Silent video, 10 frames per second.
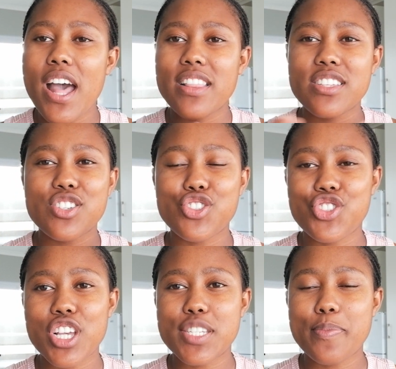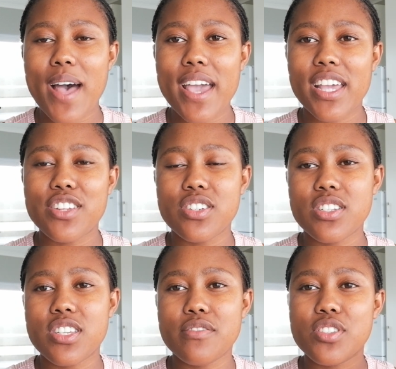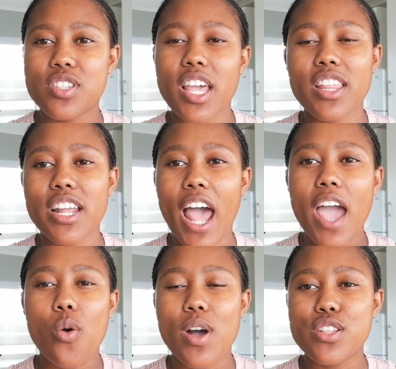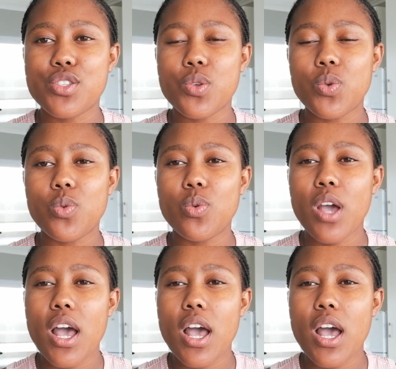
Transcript: This is just my initiative to say that I want to